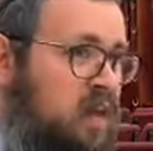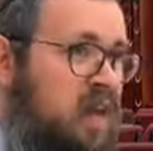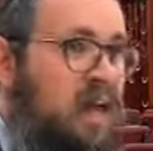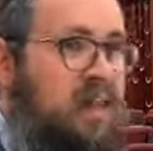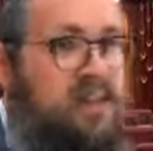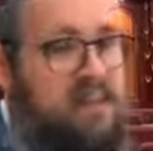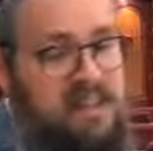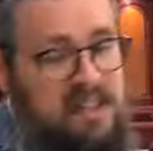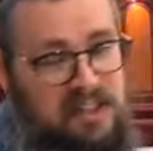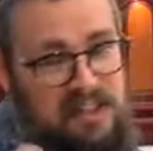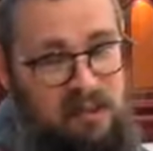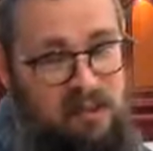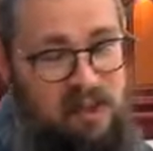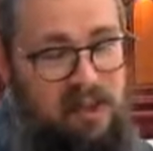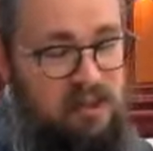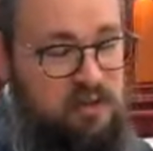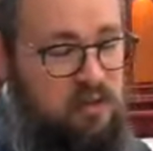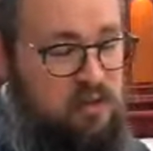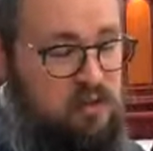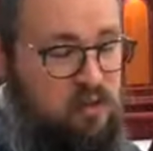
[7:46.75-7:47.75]
And he says the same thing
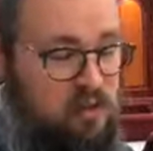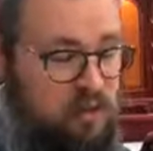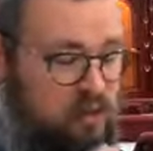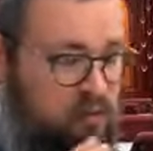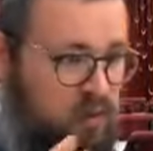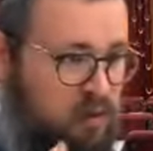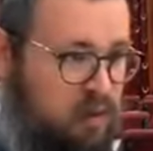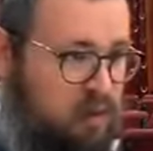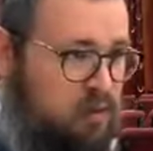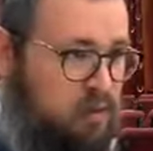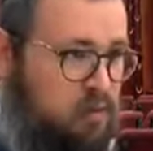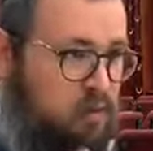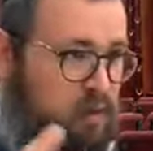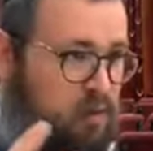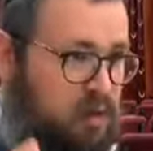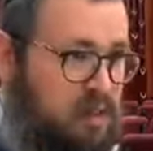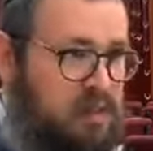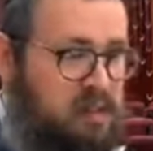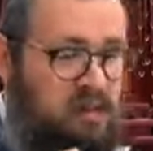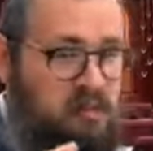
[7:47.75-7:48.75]
is true with
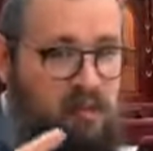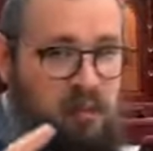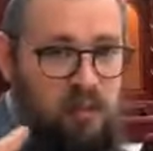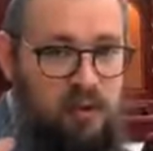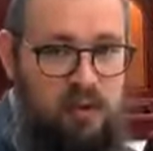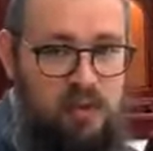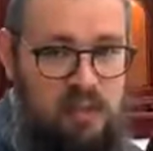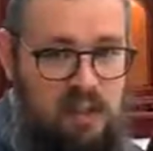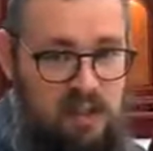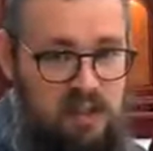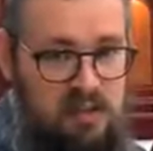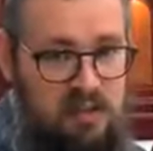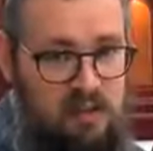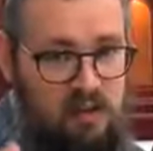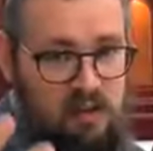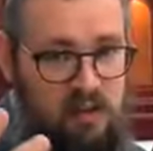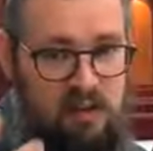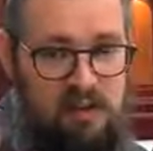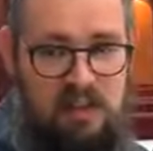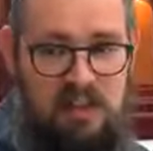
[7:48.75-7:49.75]
wisdom, a person that's
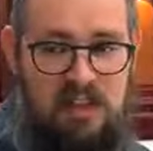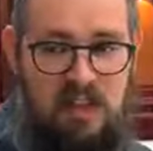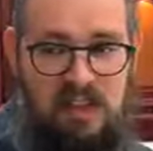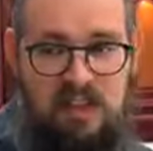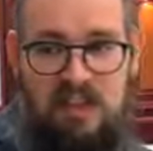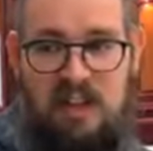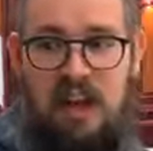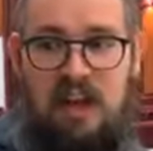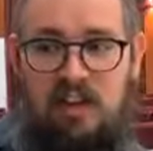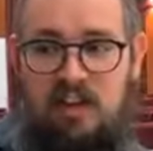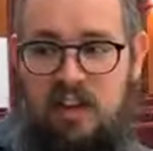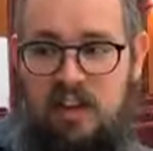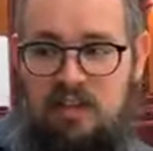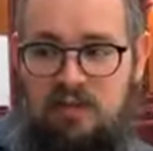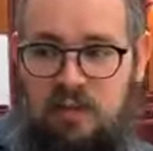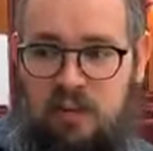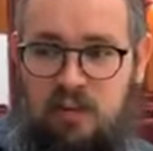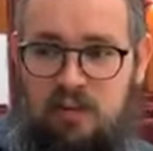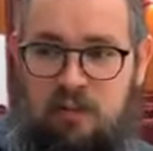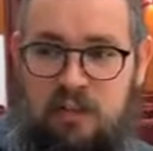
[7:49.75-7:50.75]
a scholar that's
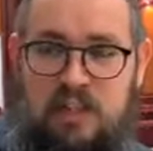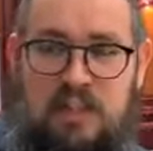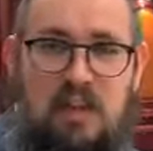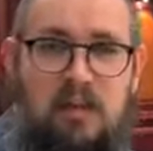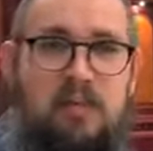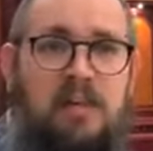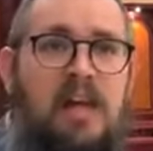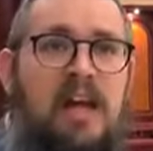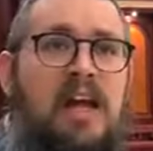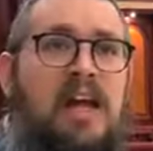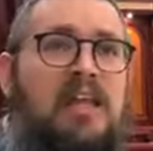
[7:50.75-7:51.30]
full of wisdom,